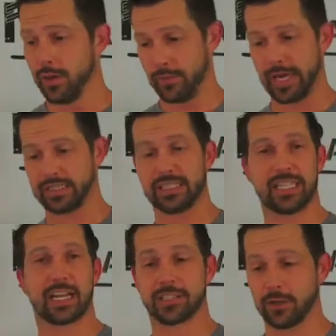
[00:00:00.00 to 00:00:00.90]
We actually
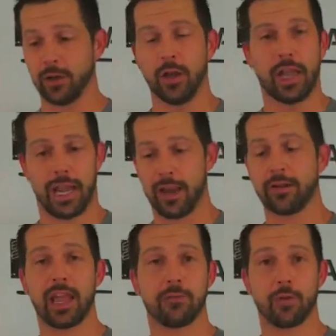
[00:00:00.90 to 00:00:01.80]
texted her
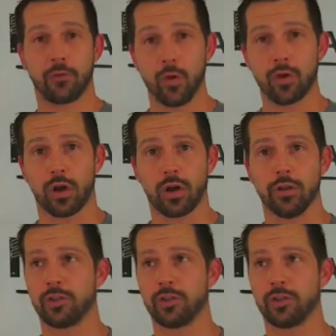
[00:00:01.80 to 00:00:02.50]
and gave her a phone call